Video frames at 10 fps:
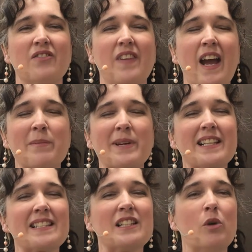
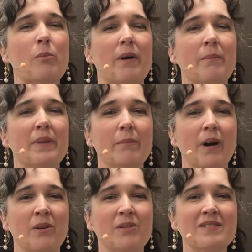fabulous little bumpy
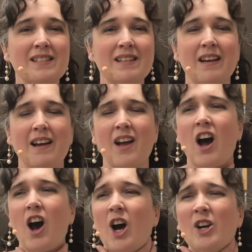bones.
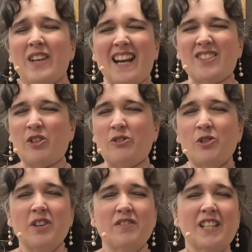Our necks are
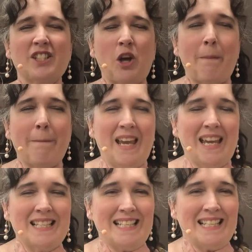full of such
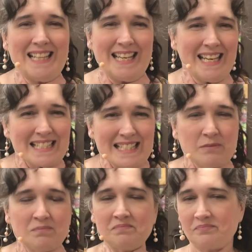amazing things.
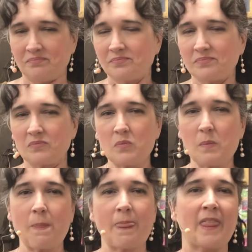
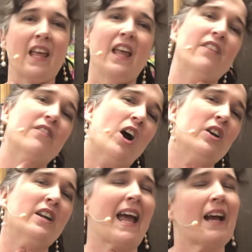If our
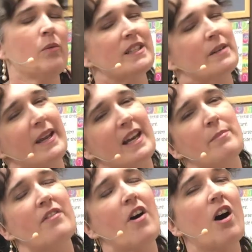neck wasn't made up
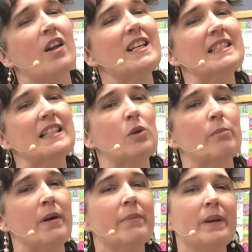of all these little
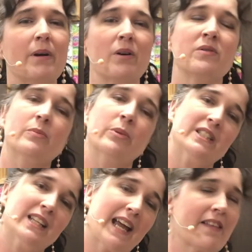bumpy bones put
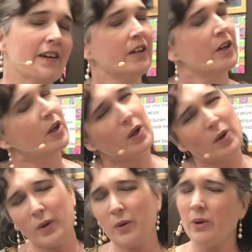together,
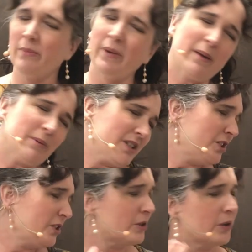we wouldn't be able to
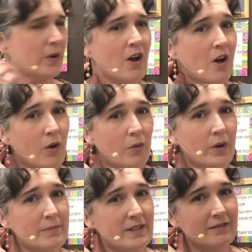do,
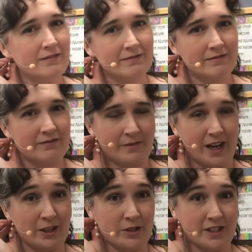whoops,
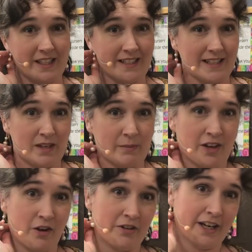not used to this thing
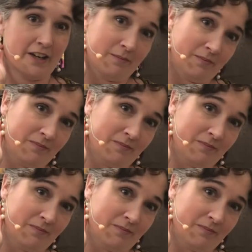being over here.